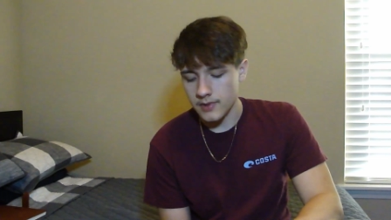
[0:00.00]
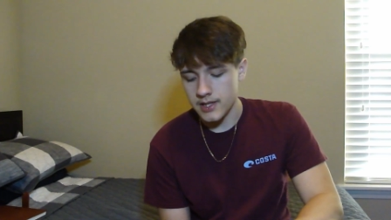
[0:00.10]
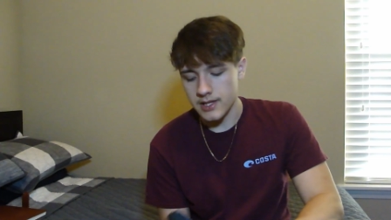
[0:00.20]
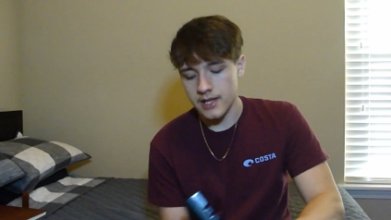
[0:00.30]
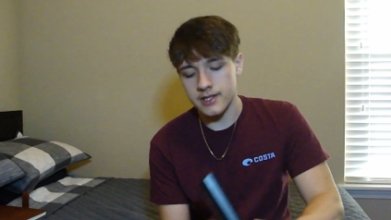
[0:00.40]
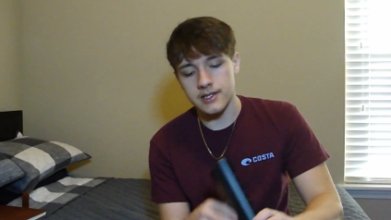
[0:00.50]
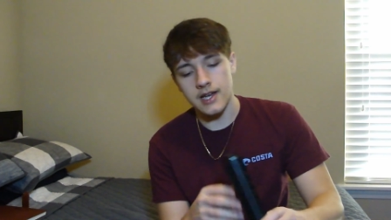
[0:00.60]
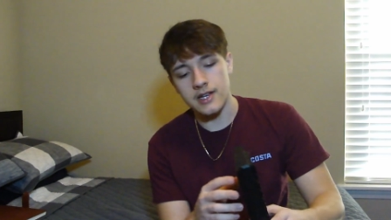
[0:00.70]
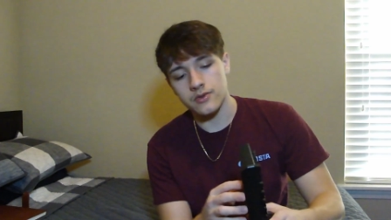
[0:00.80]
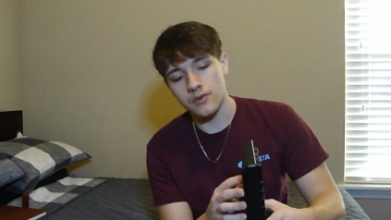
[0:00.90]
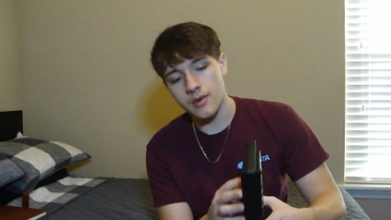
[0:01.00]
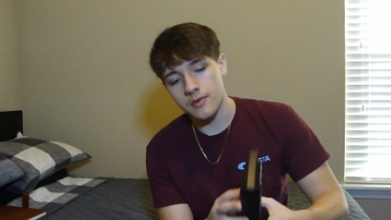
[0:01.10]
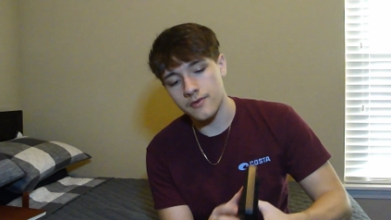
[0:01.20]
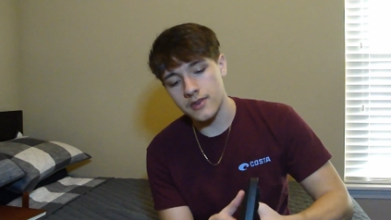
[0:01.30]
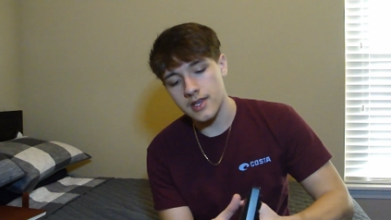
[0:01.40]
It's got these nice
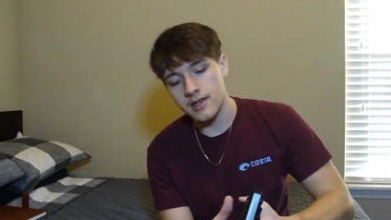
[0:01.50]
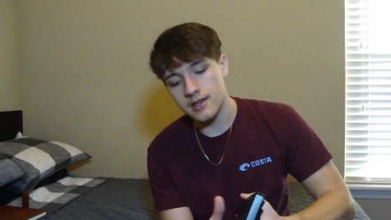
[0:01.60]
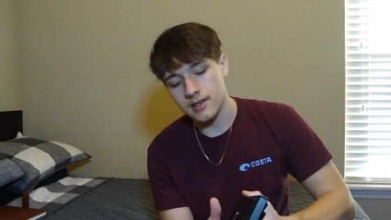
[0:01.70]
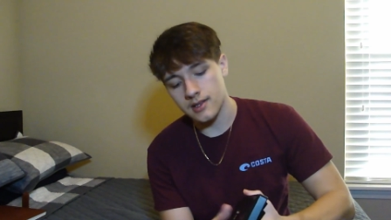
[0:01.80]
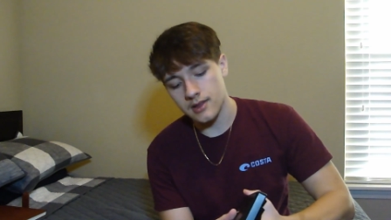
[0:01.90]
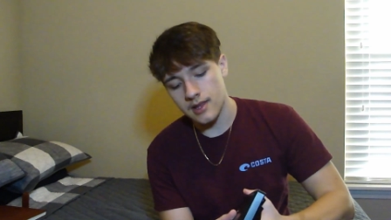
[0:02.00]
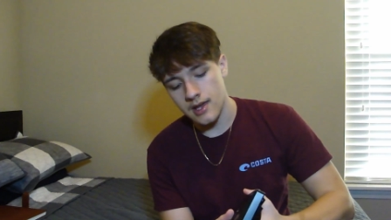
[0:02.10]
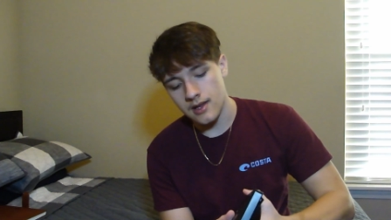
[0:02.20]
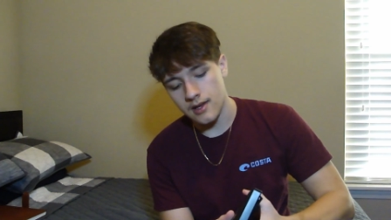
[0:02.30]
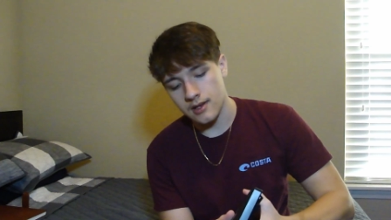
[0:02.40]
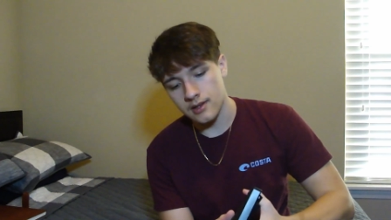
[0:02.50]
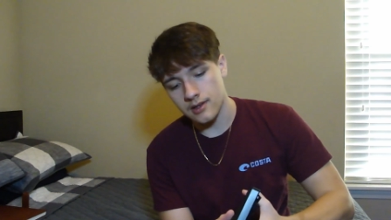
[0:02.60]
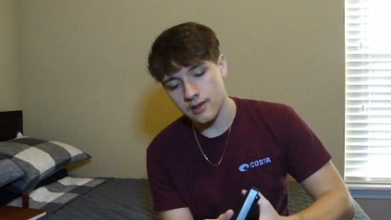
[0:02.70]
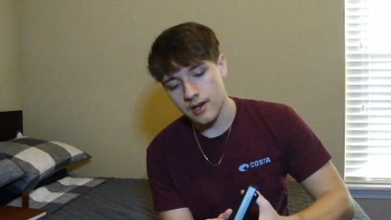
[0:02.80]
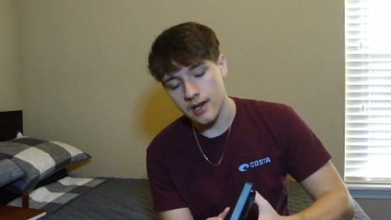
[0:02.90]
rubber feet that
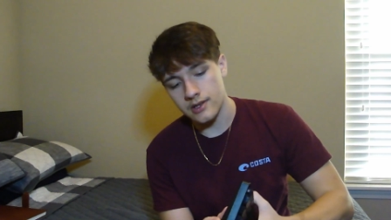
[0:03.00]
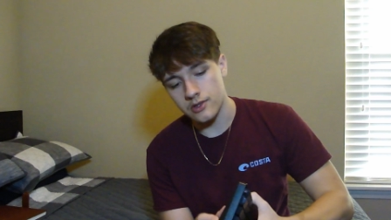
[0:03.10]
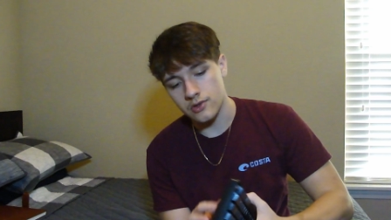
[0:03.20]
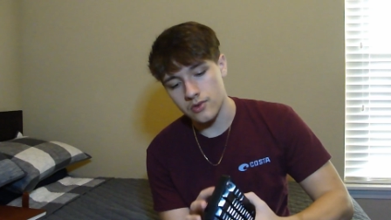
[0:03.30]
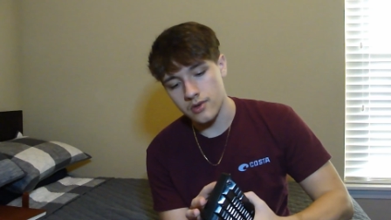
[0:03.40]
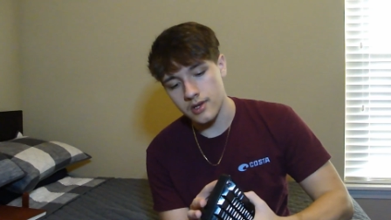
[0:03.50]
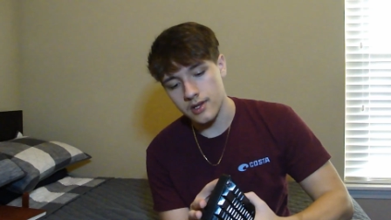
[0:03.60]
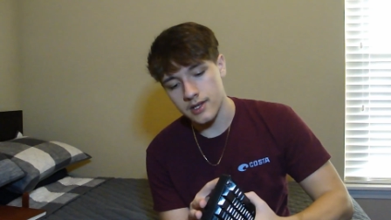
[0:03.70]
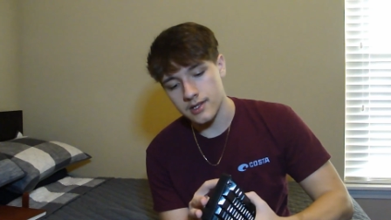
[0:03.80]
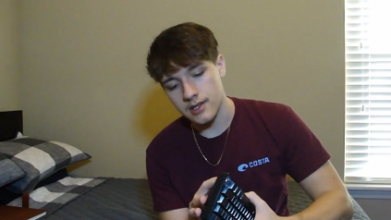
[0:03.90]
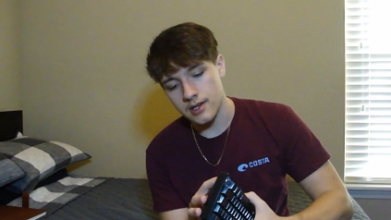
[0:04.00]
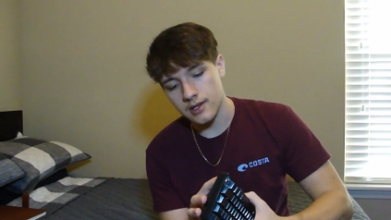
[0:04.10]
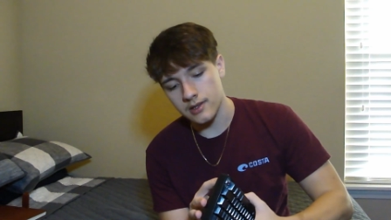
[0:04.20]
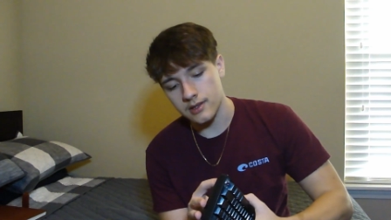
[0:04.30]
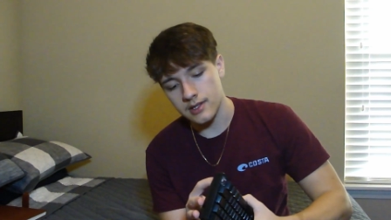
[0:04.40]
I enjoy because
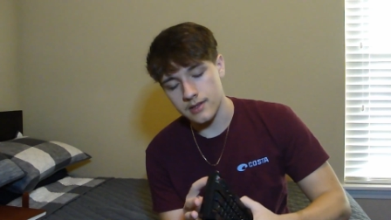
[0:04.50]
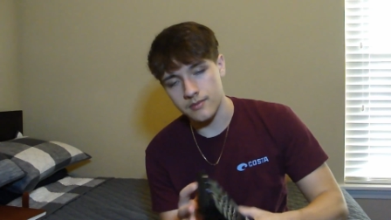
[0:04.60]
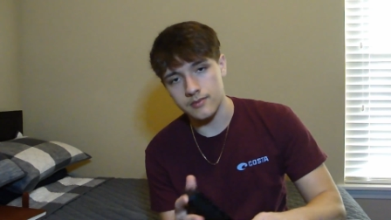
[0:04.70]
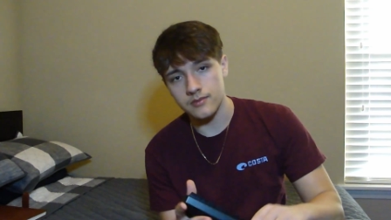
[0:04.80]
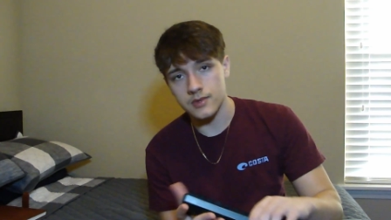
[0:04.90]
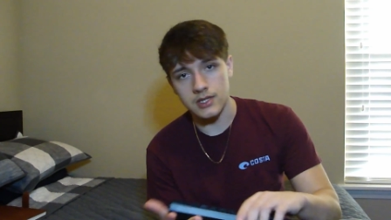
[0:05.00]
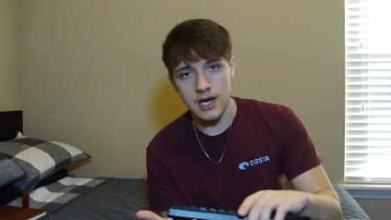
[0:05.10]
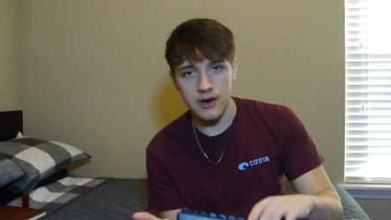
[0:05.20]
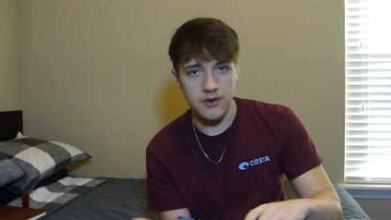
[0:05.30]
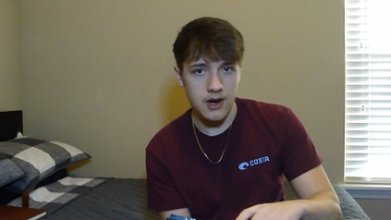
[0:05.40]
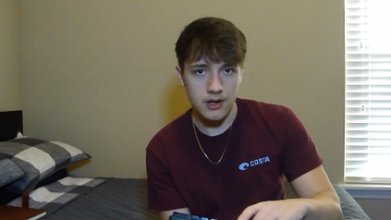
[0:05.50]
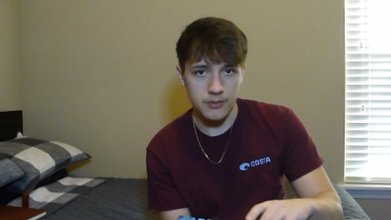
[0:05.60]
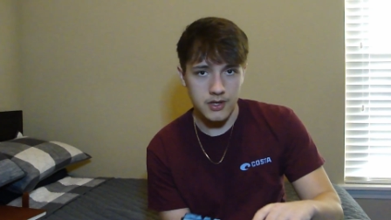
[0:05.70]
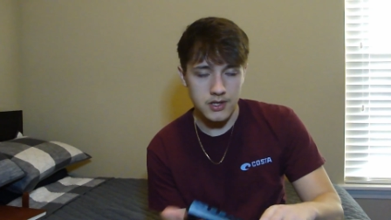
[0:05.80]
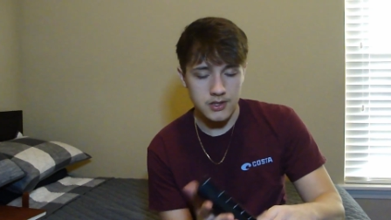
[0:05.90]
it doesn't slide around a
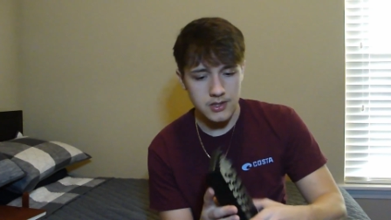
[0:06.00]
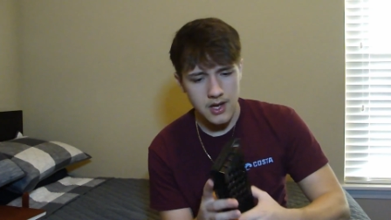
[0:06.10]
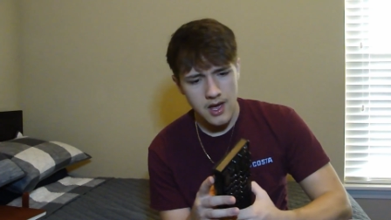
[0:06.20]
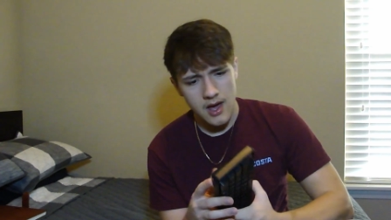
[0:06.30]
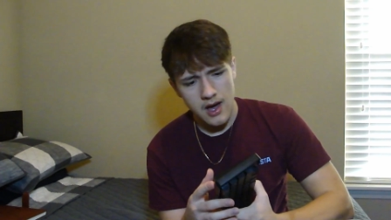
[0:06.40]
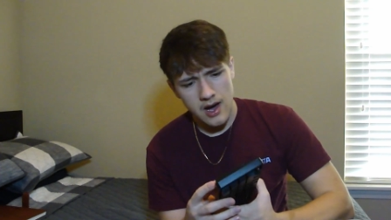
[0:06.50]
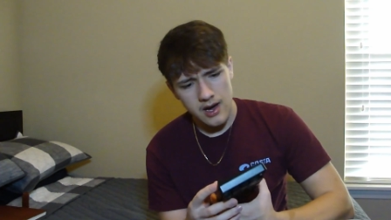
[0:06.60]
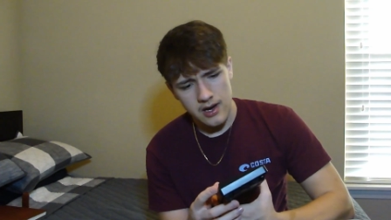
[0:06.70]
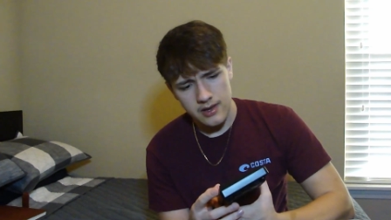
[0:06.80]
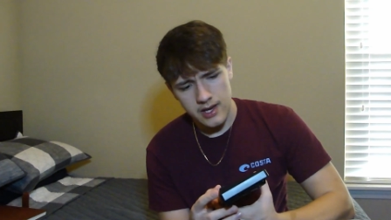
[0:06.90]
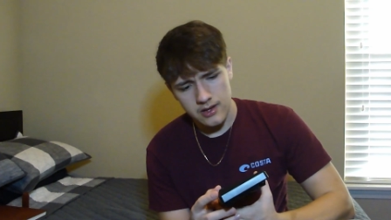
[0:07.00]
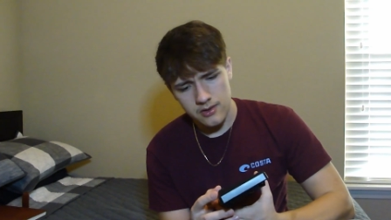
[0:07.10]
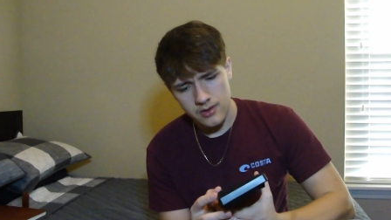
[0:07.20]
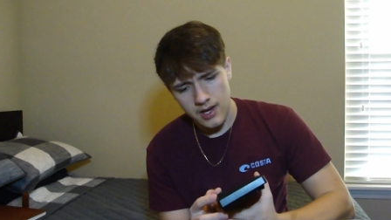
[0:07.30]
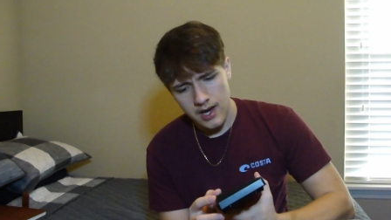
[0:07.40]
bunch. They
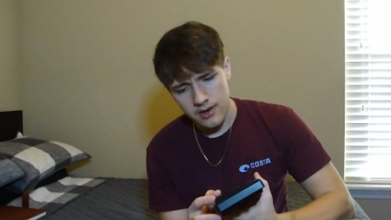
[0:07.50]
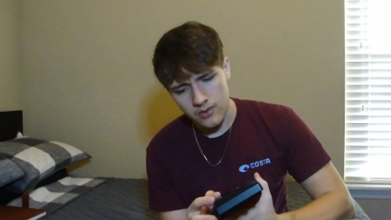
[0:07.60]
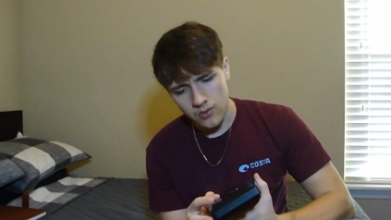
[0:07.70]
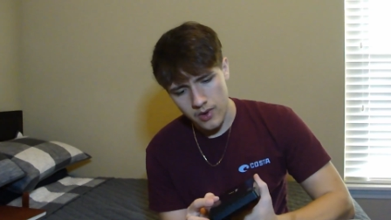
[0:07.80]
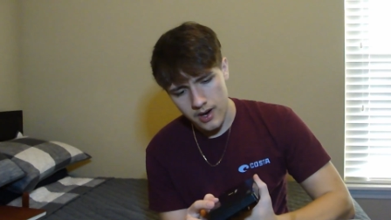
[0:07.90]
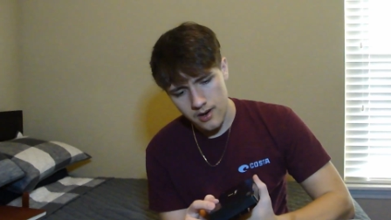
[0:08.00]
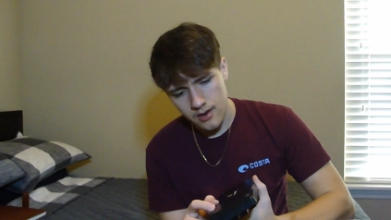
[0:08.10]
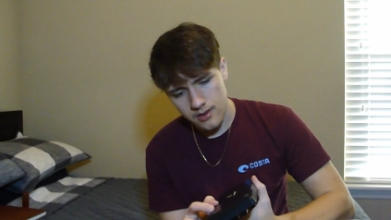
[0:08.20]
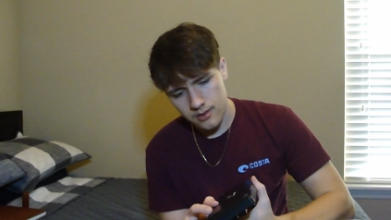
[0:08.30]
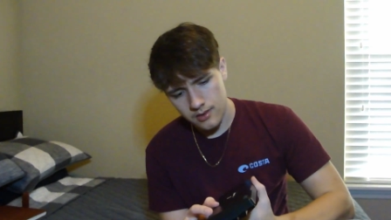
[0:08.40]
do kind of wear